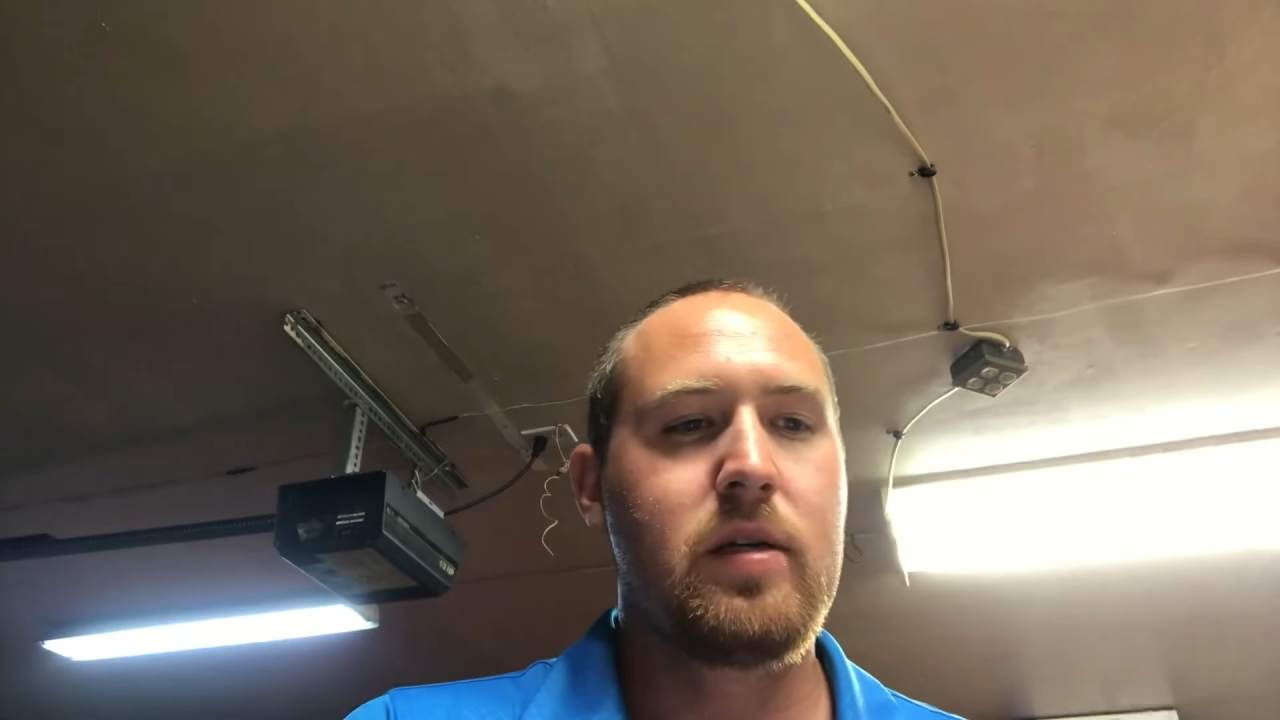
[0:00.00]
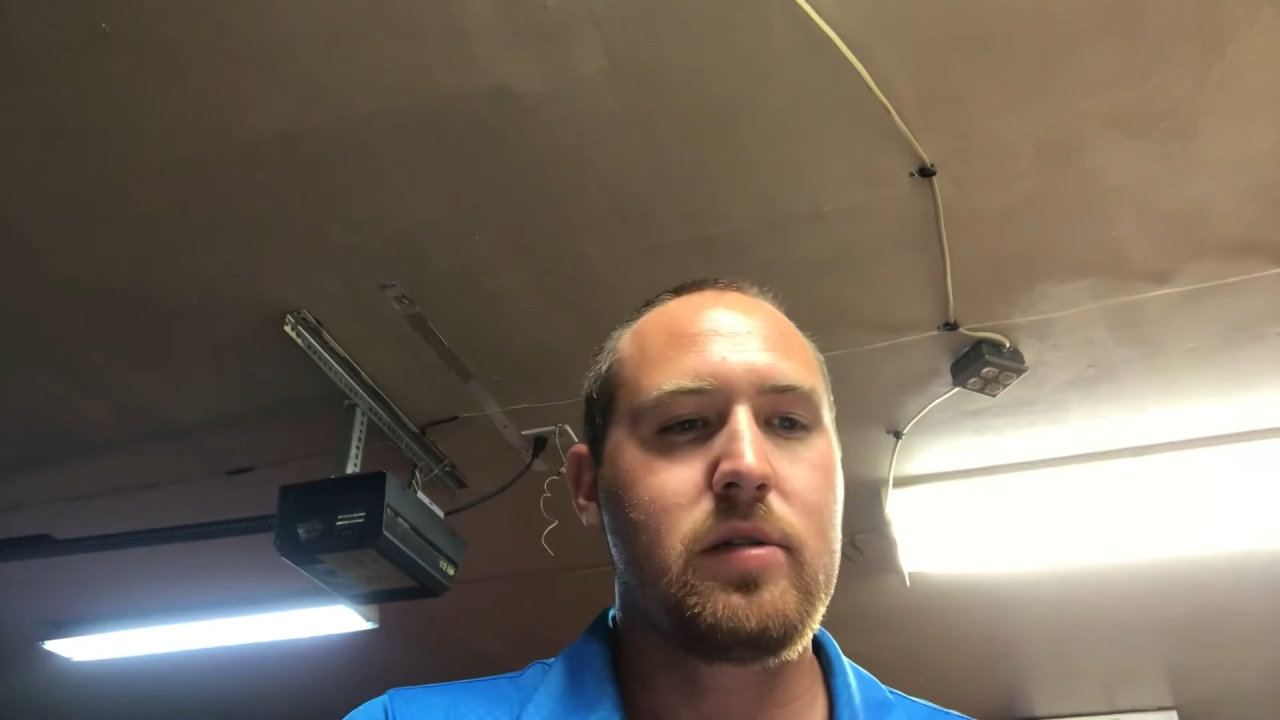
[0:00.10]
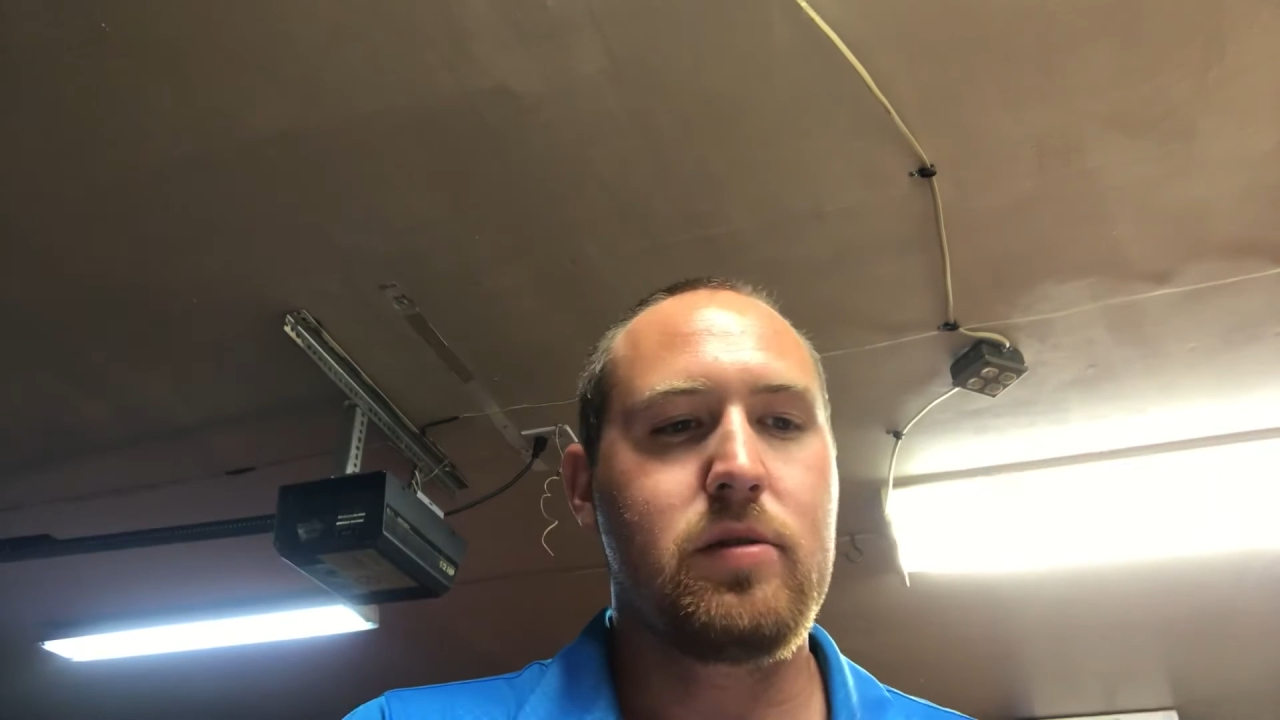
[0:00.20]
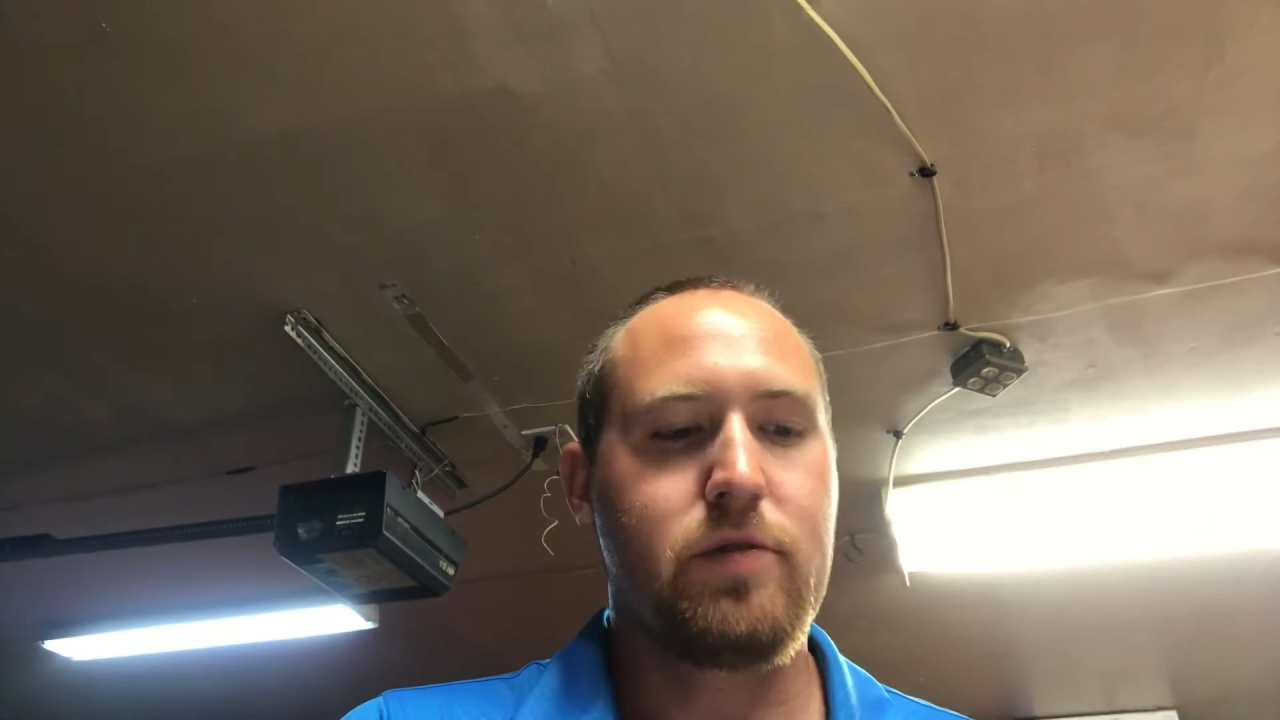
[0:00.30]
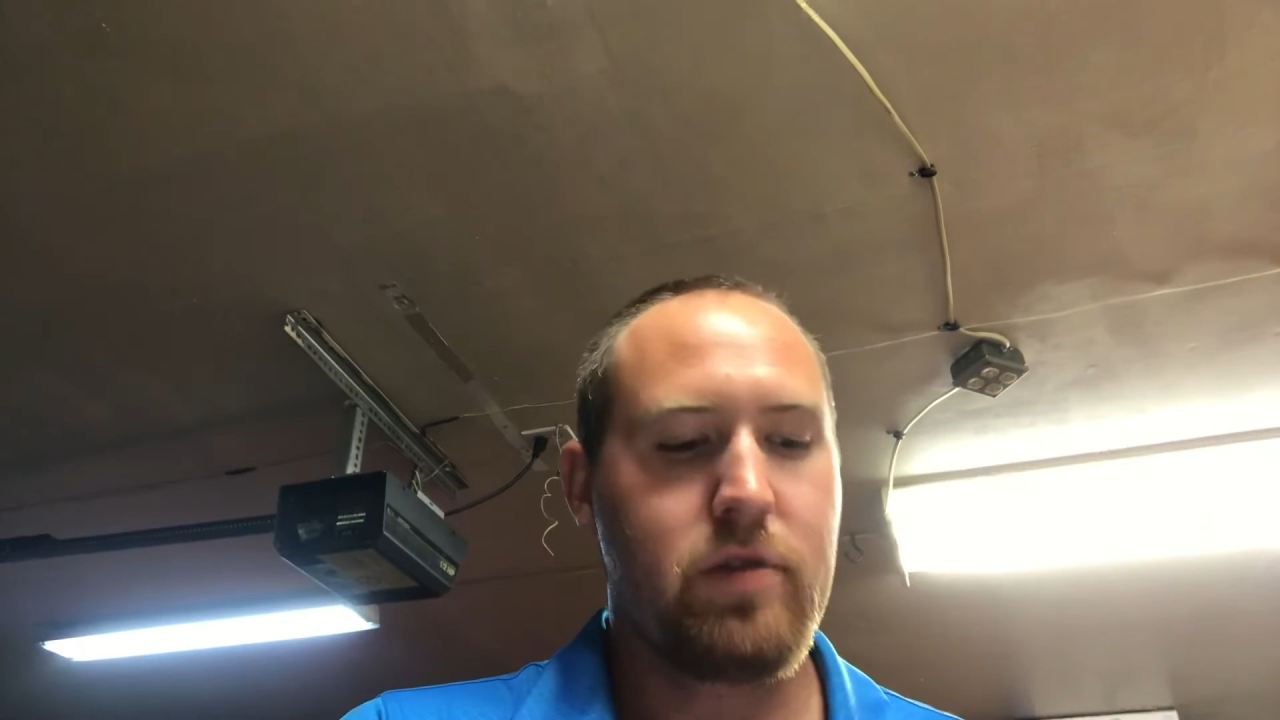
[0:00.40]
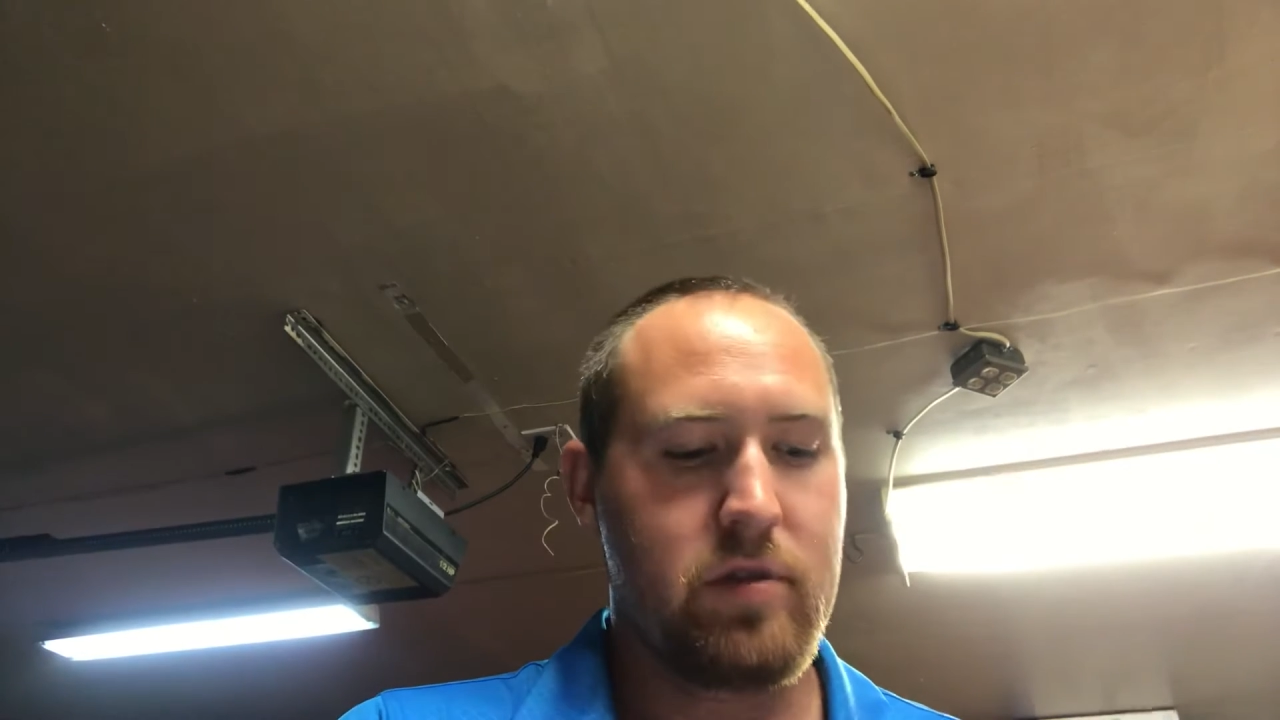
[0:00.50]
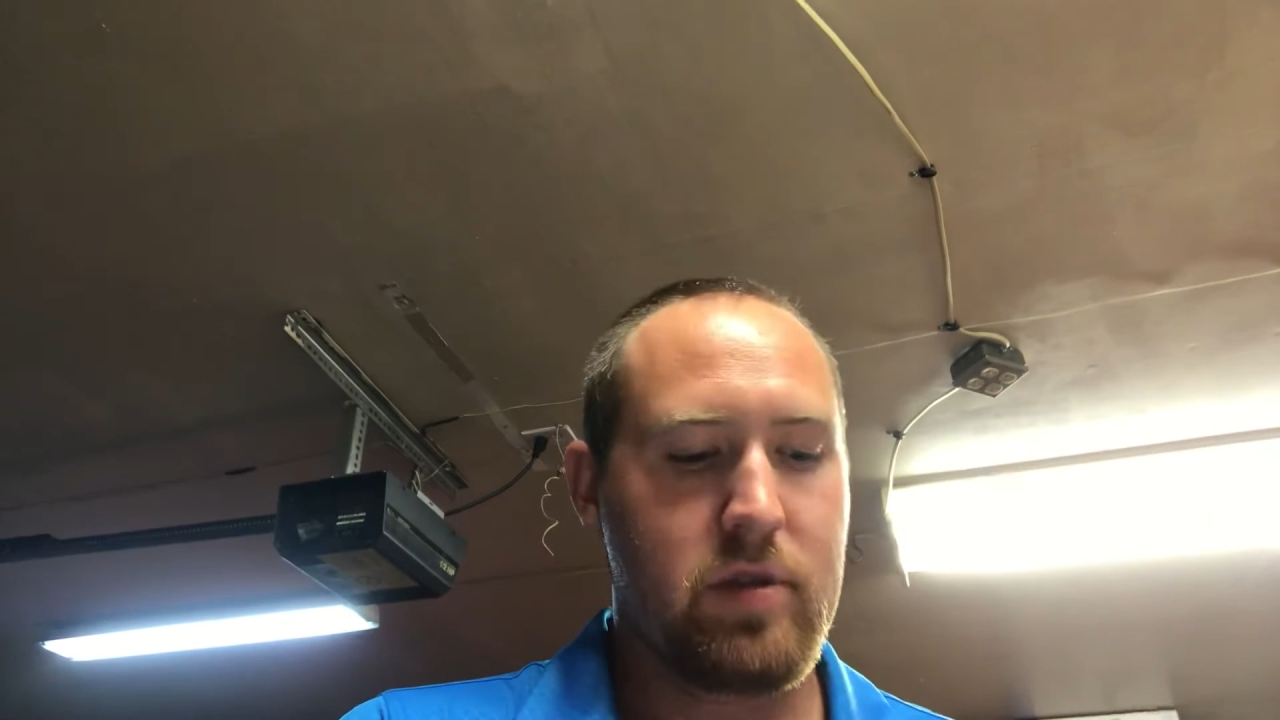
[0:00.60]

So a false